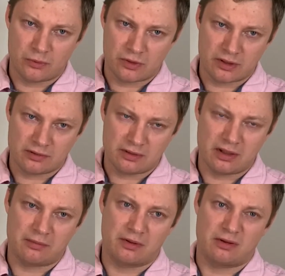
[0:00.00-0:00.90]
warning,
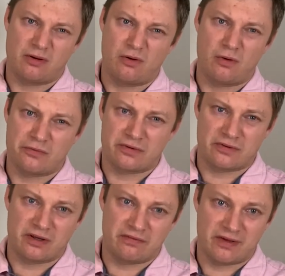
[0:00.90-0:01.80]
and I'm gonna go over
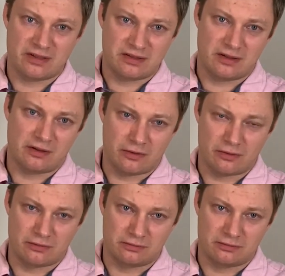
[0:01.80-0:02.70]
the events that
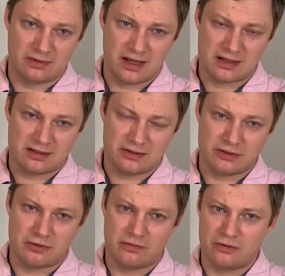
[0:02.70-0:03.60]
go next.
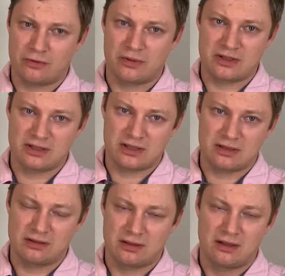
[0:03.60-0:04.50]
So if you don't want to see
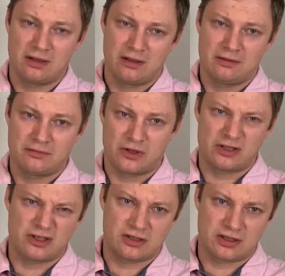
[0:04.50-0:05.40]
it, you
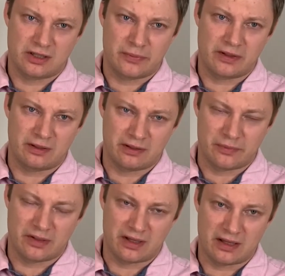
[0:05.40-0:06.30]
can just skip it a little
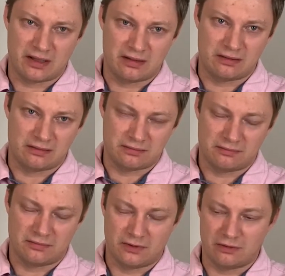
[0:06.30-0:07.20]
bit ahead and
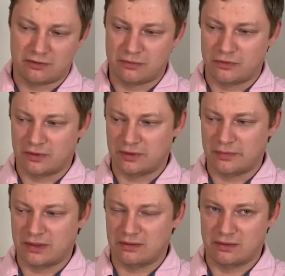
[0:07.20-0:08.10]
learn more
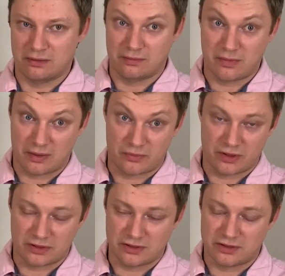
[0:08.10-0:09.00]
about my
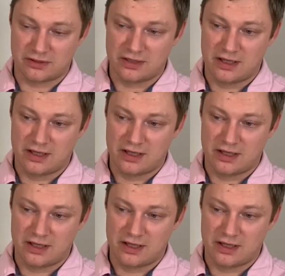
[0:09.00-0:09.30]
impressions.